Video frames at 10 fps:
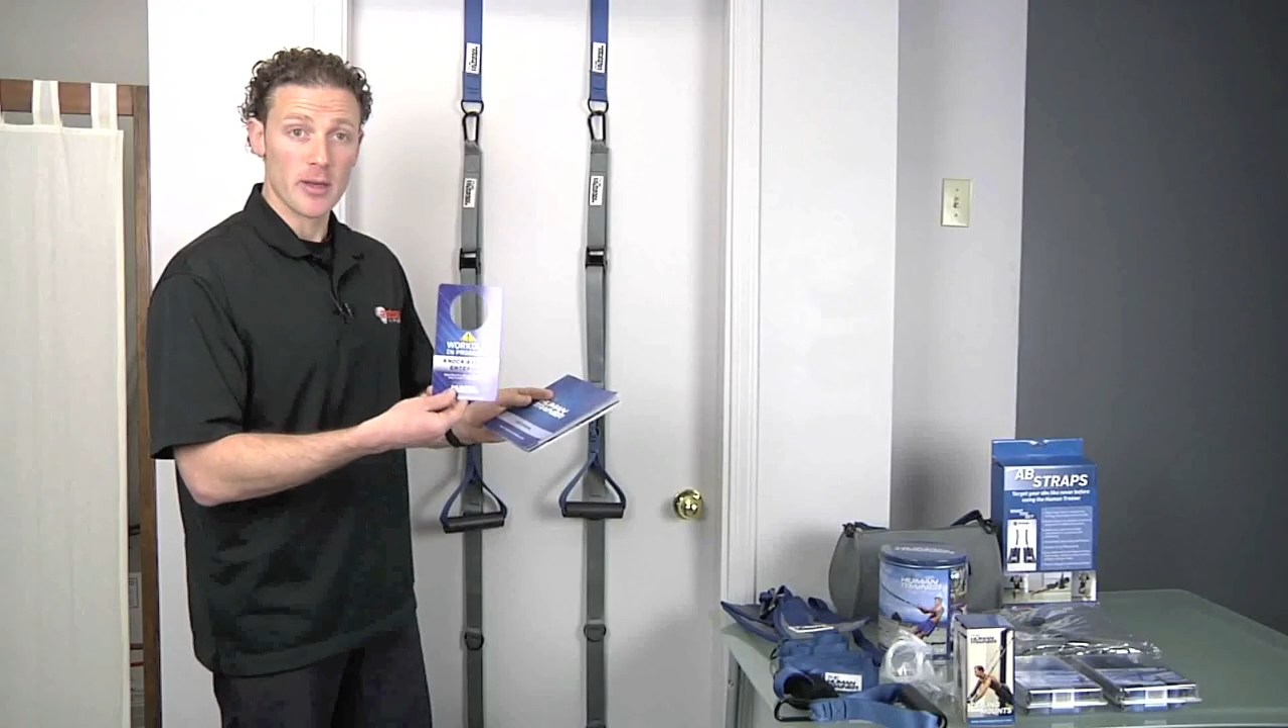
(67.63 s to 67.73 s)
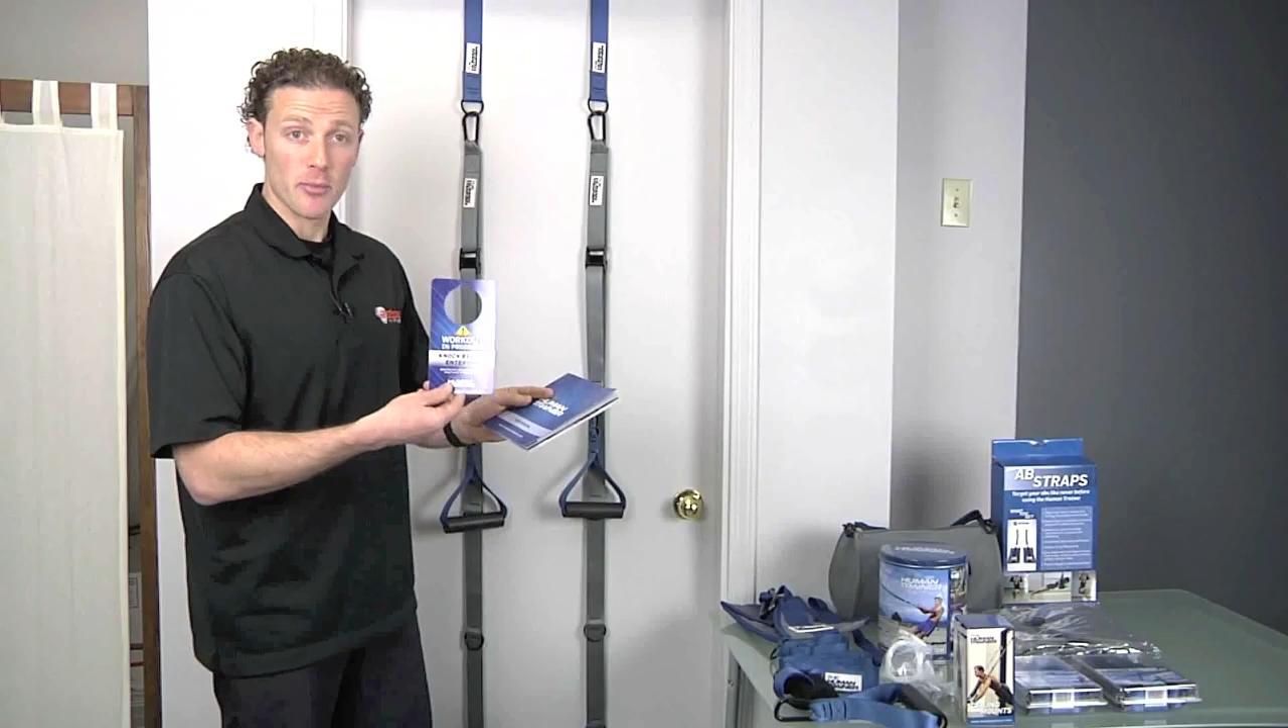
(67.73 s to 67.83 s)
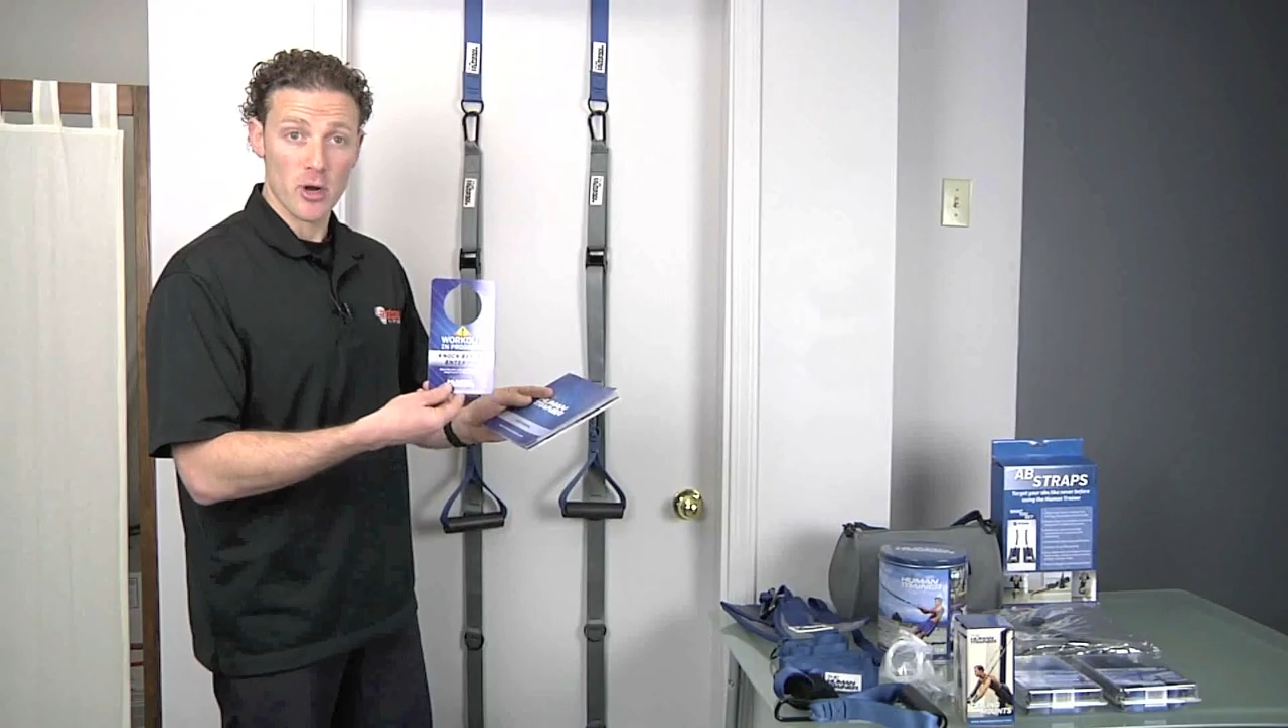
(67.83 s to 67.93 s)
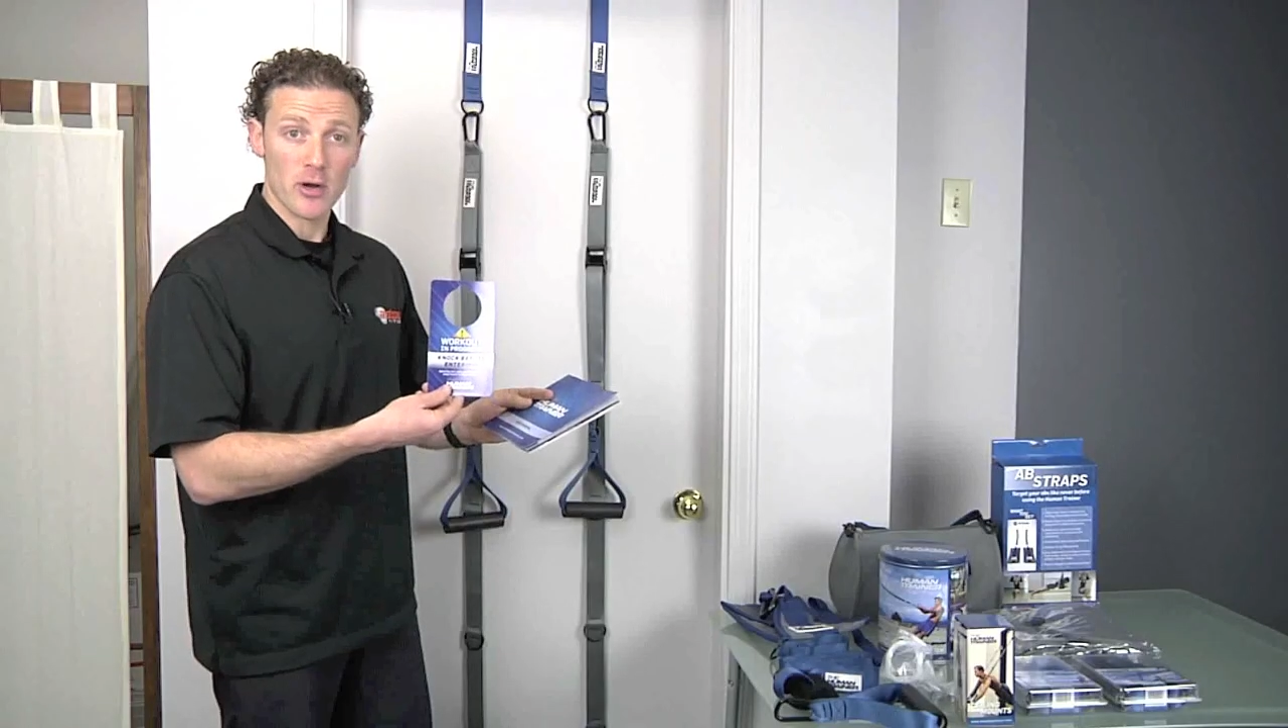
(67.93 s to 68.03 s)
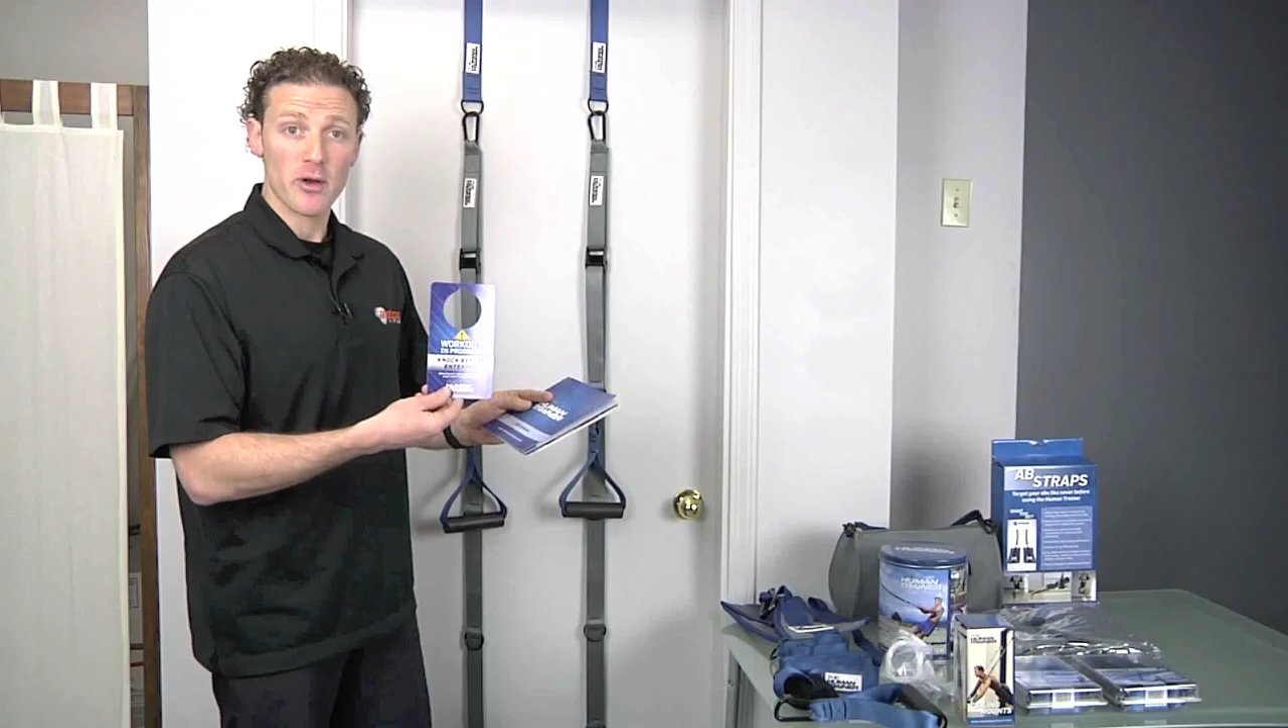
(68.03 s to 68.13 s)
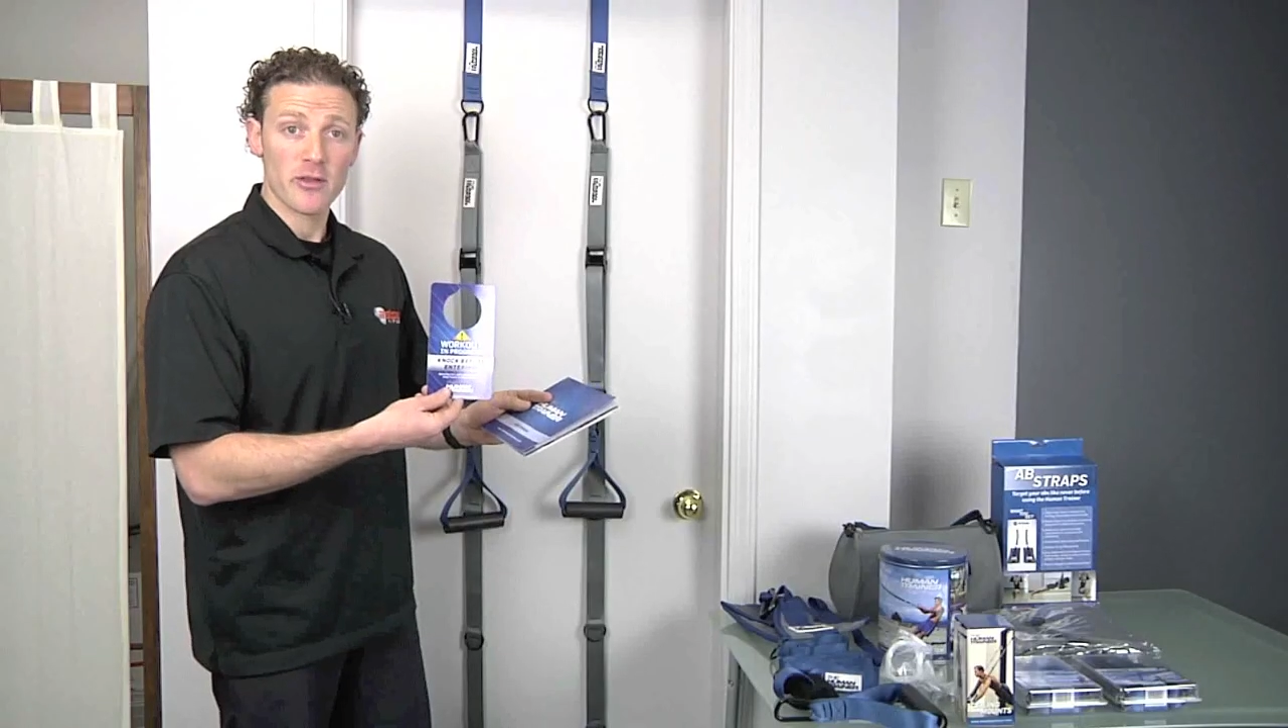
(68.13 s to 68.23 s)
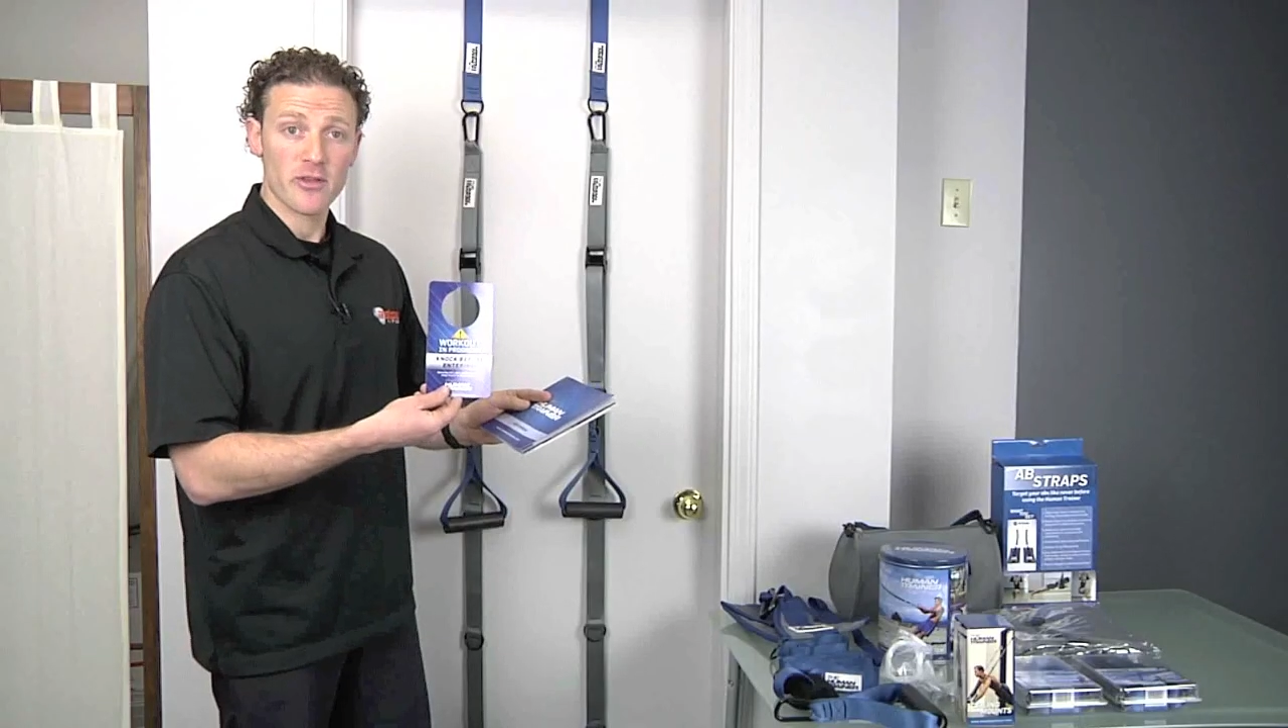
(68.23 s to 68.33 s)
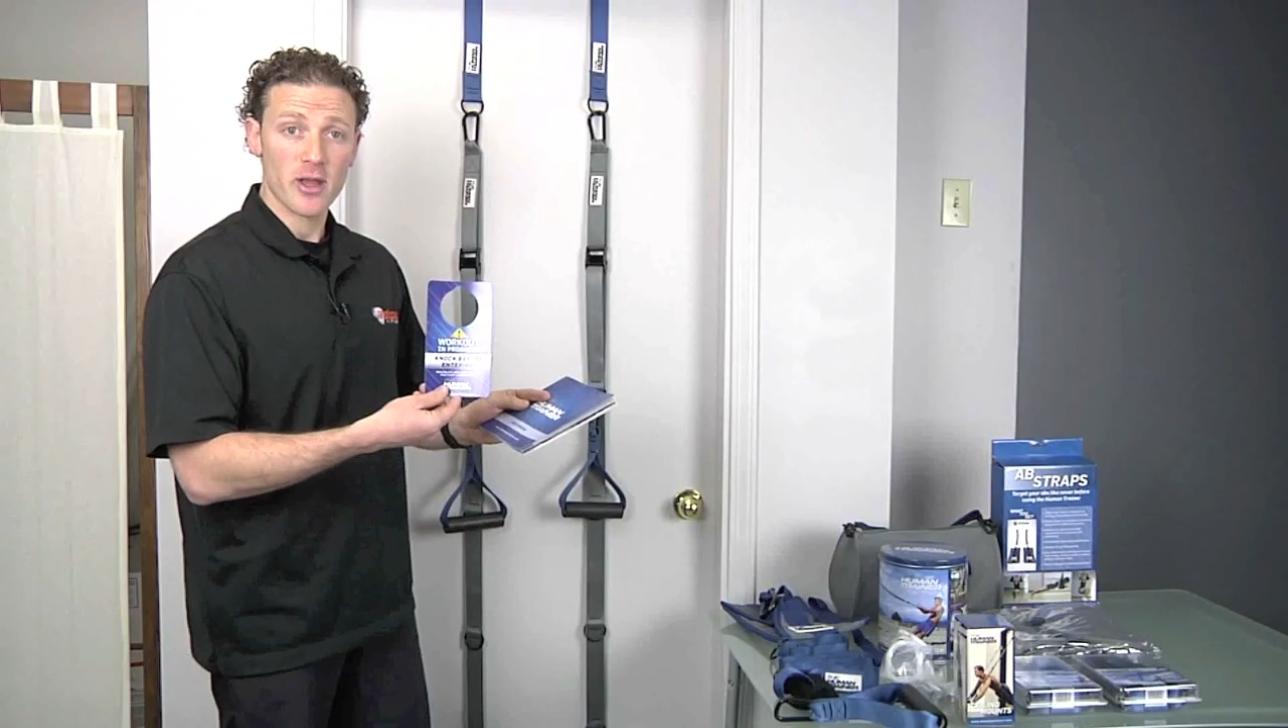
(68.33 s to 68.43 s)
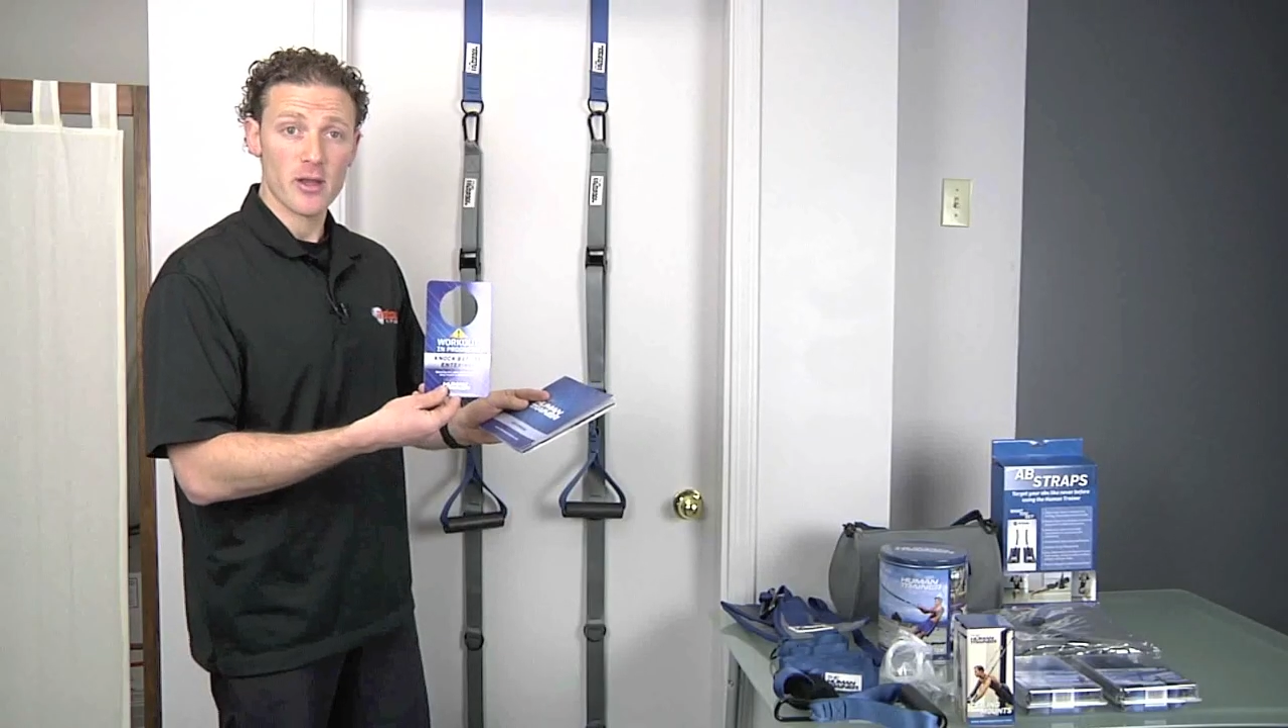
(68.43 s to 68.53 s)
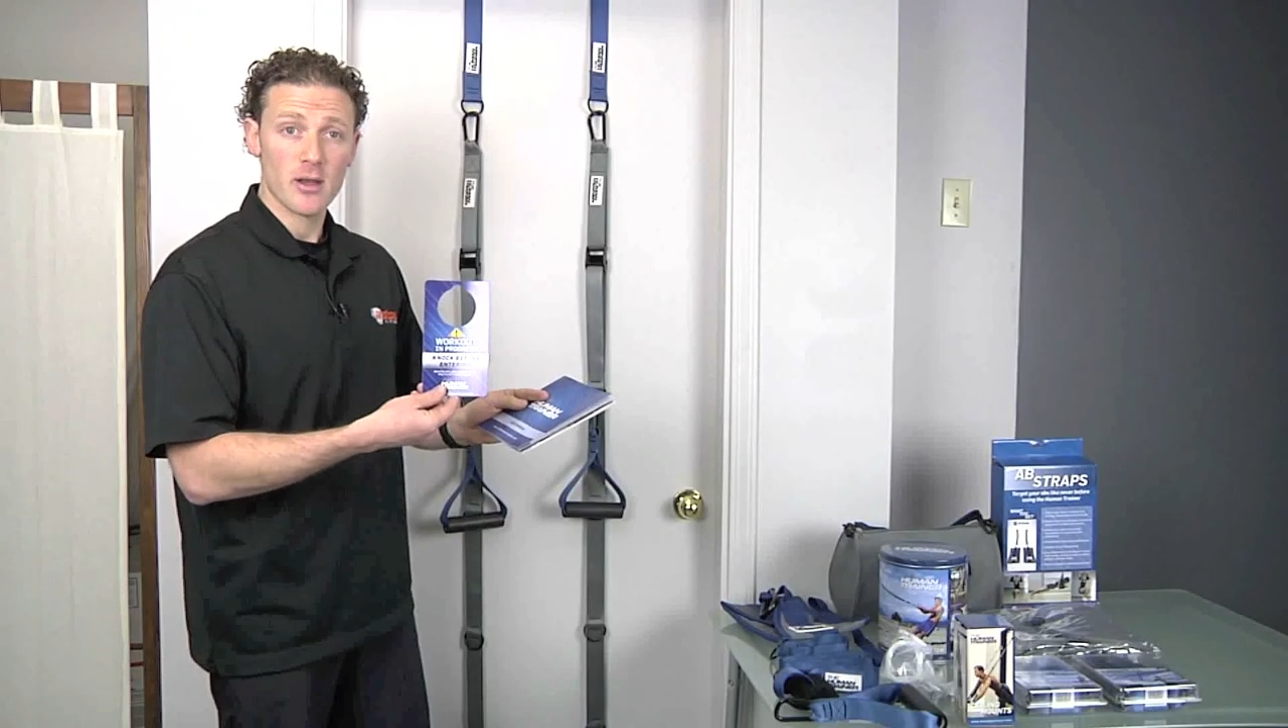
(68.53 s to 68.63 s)
in progress
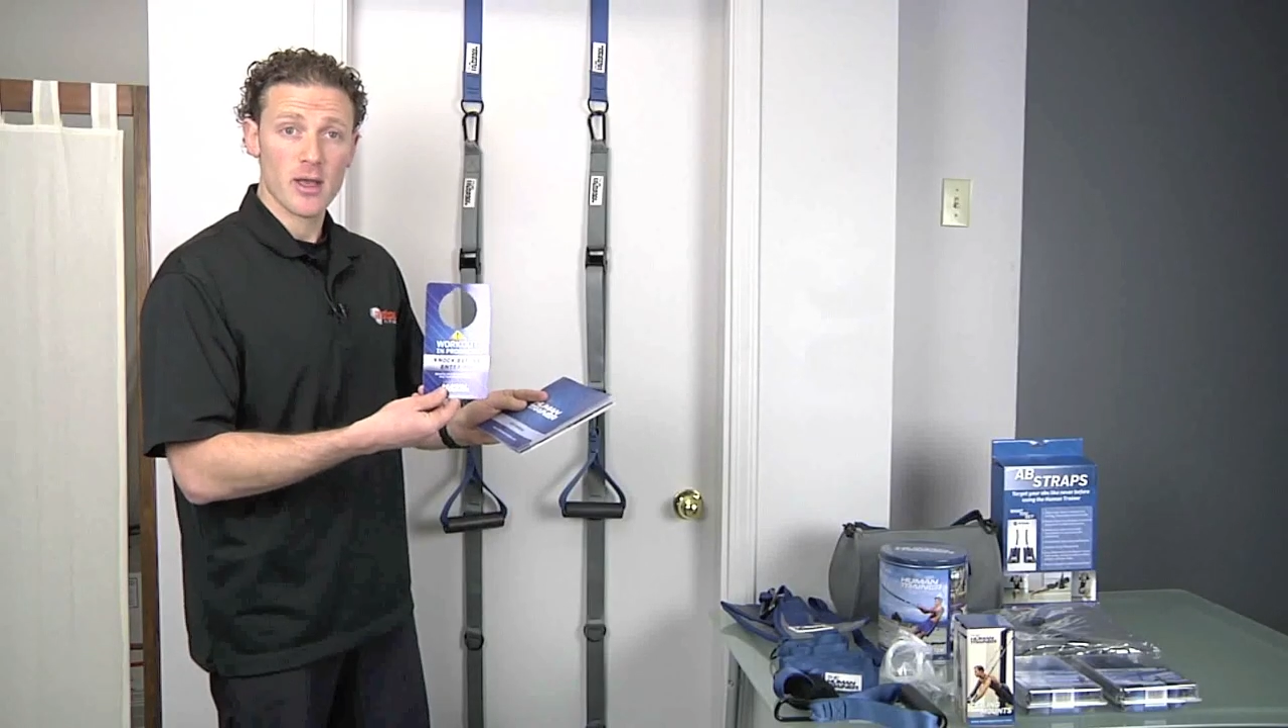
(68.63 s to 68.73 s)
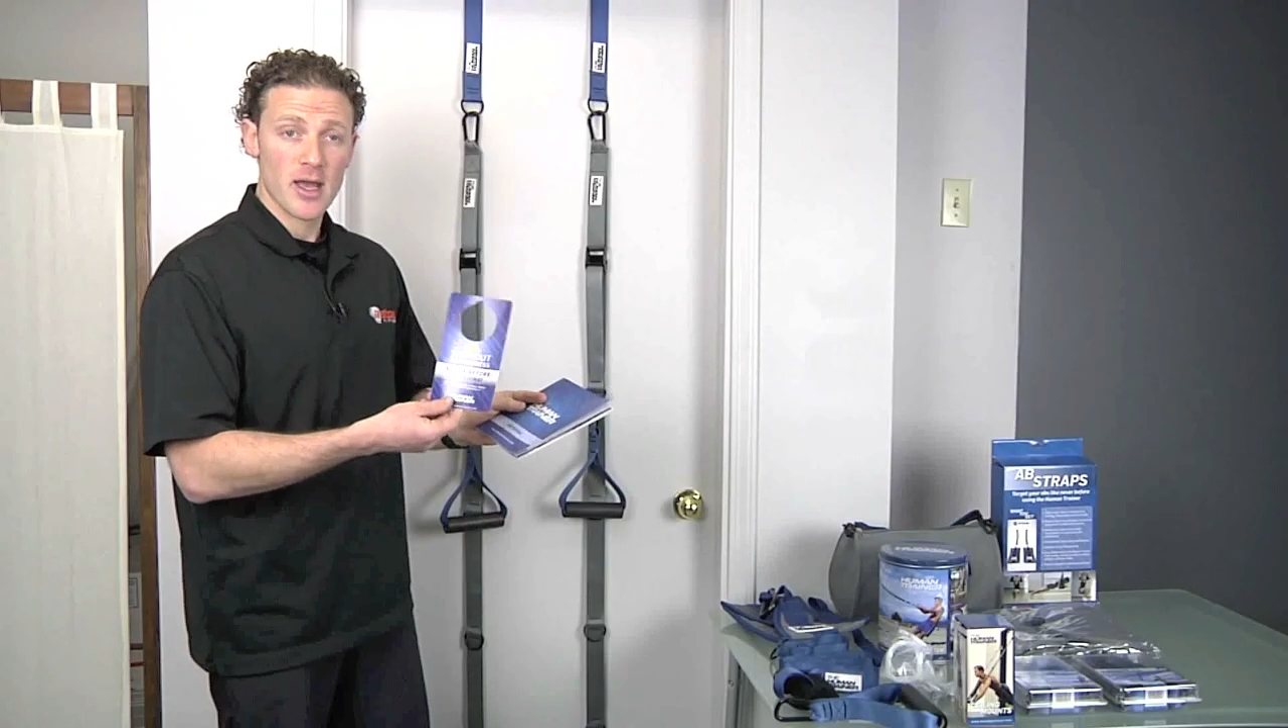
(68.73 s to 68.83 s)
sign.